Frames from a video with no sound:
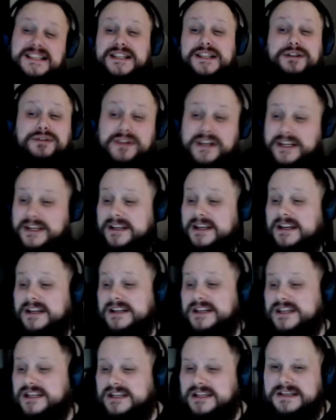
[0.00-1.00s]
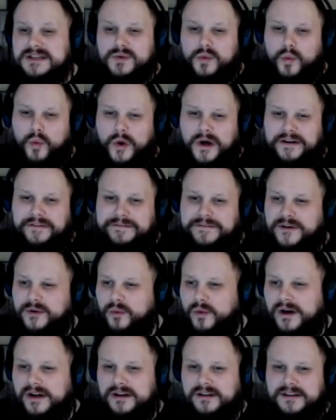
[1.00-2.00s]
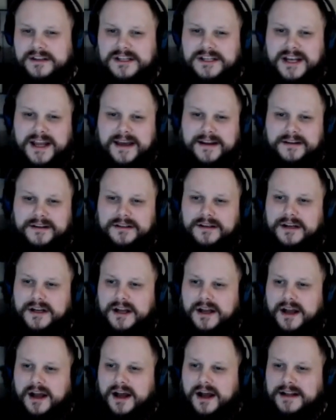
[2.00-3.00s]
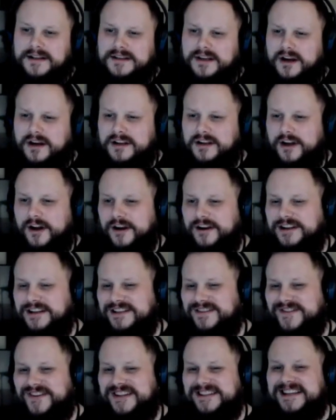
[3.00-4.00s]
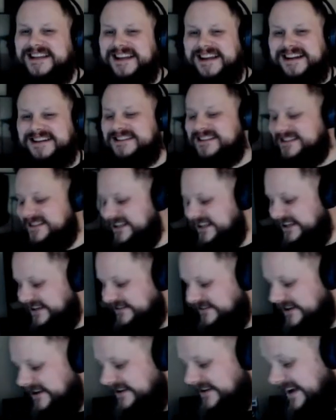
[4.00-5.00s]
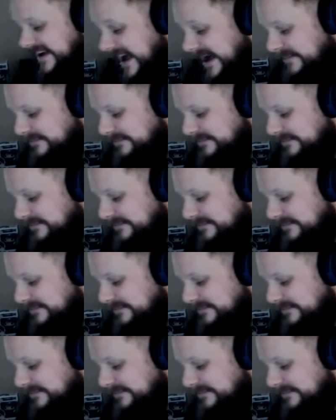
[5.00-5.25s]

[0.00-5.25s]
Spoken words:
three. She is one for one on the channel. Target audience for this. Here's the thing, right? I'm